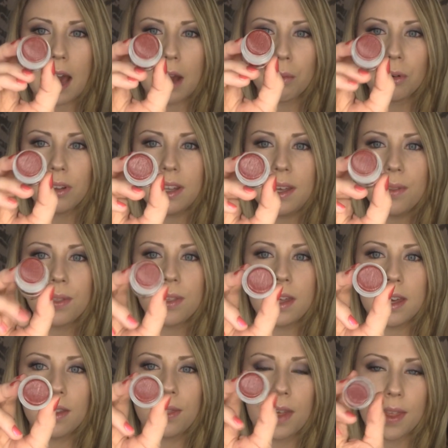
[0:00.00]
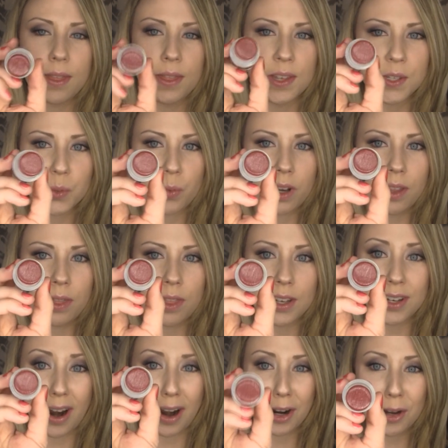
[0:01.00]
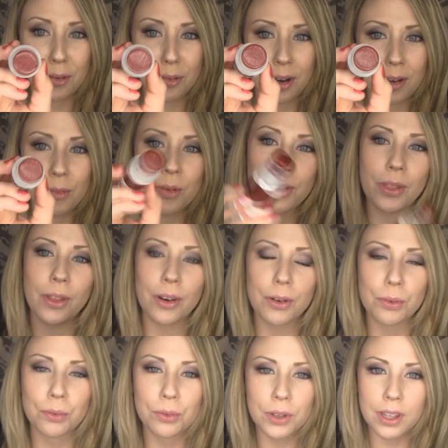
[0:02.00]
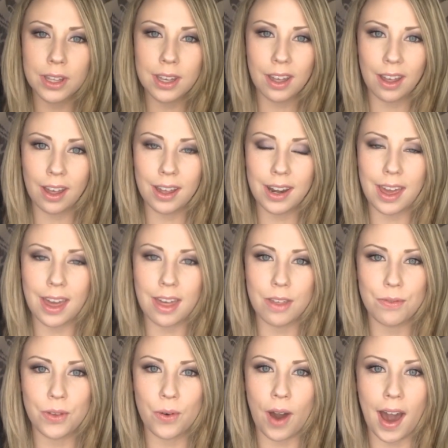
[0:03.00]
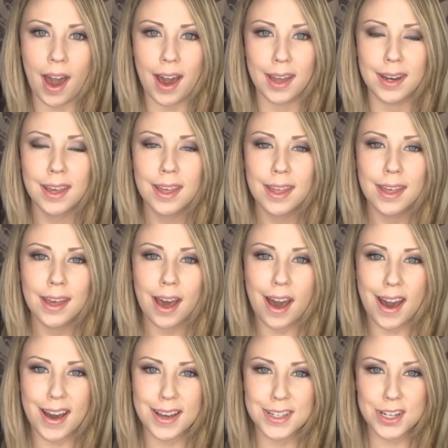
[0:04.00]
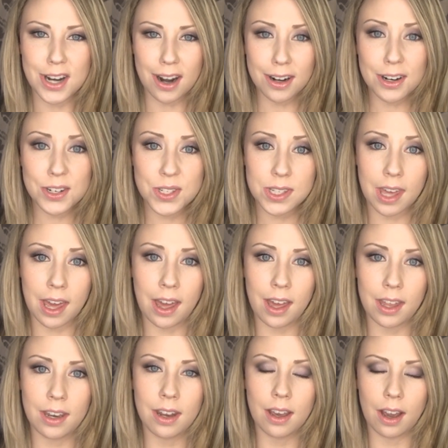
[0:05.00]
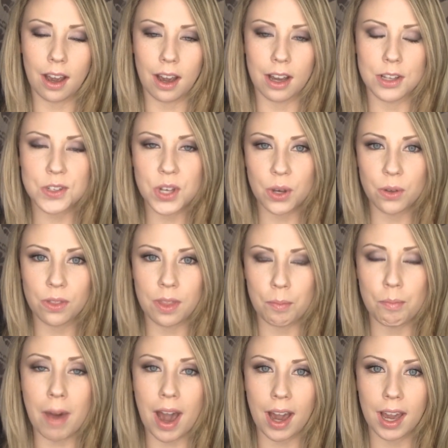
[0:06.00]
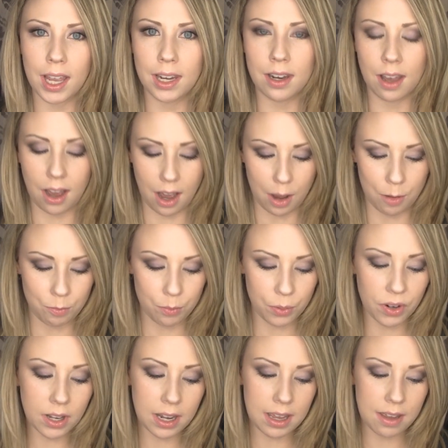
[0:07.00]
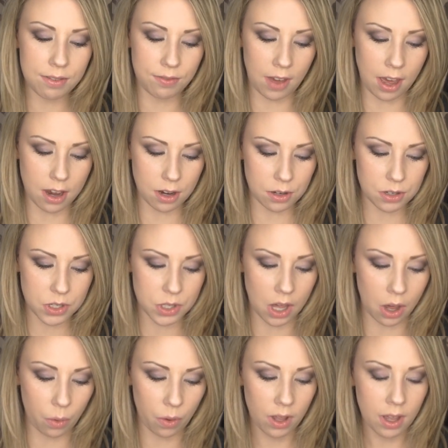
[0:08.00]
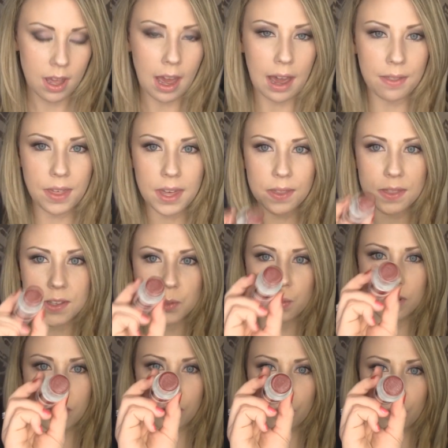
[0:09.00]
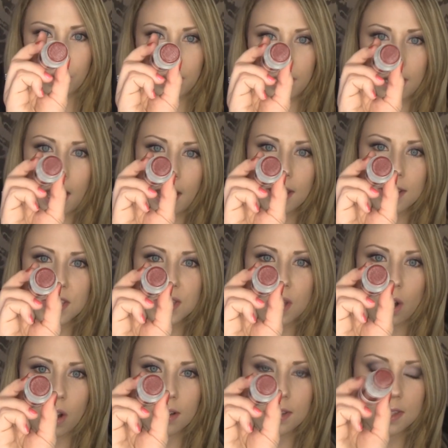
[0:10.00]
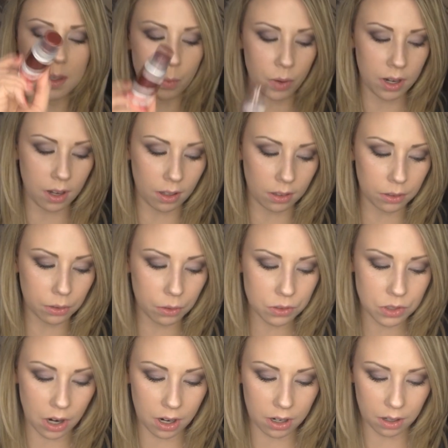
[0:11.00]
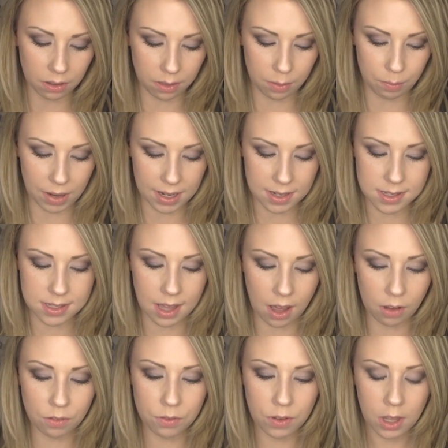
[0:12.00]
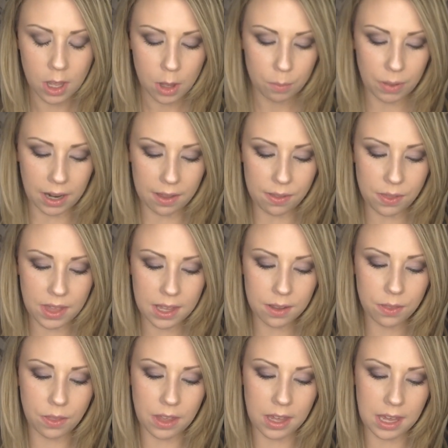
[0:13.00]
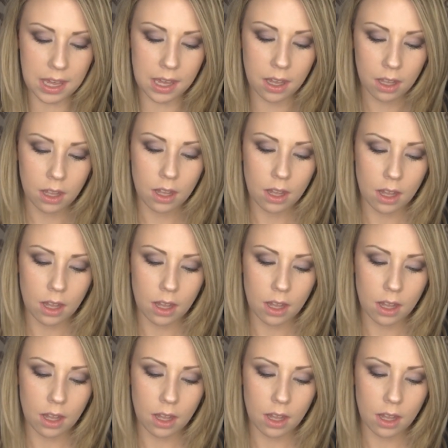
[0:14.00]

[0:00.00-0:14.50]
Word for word: I really think that this one, the darker one, would look really good if you had darker skin tone than mine. I'm pretty fair, so I think this would look really nice on someone a little darker than myself, but I think the